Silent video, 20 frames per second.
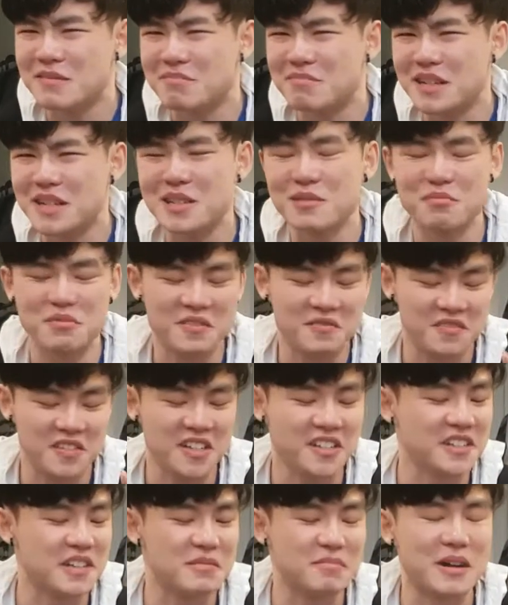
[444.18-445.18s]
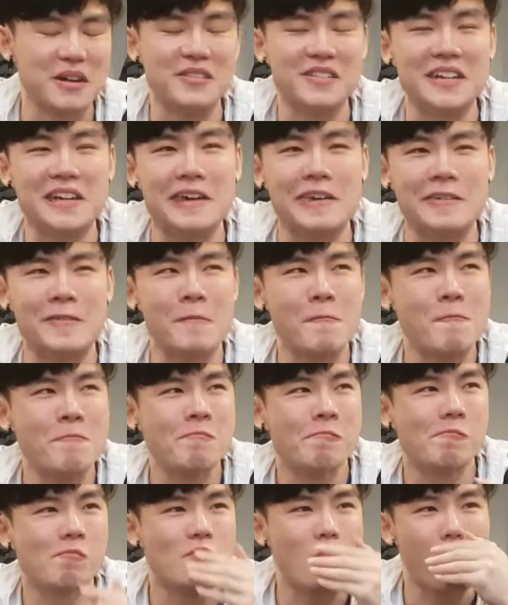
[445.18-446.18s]
mixed feeling about the egg.
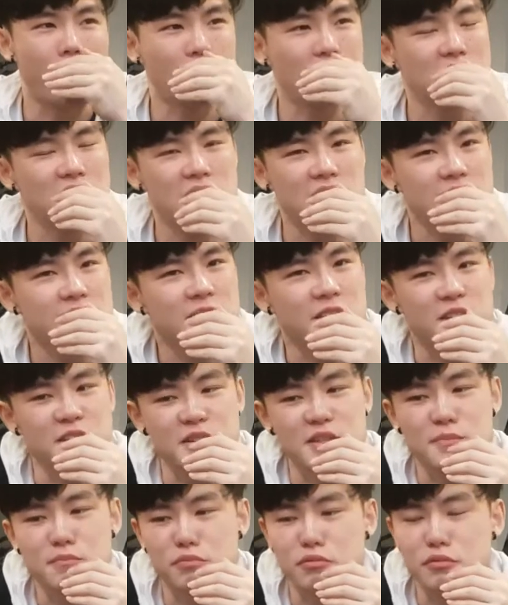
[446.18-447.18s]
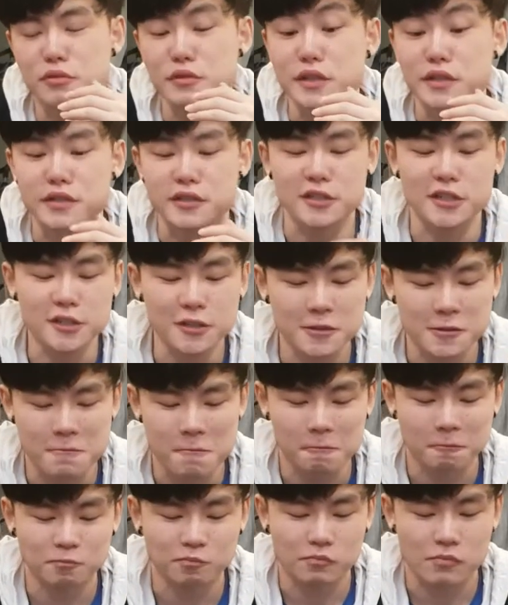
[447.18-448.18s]
The egg is pre-cooked,
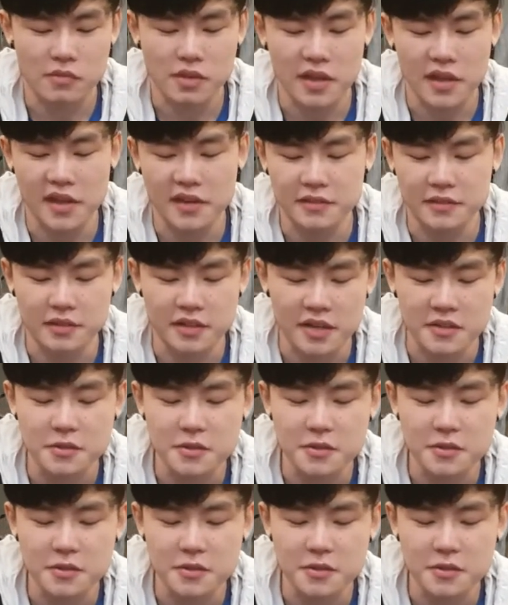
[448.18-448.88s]
and as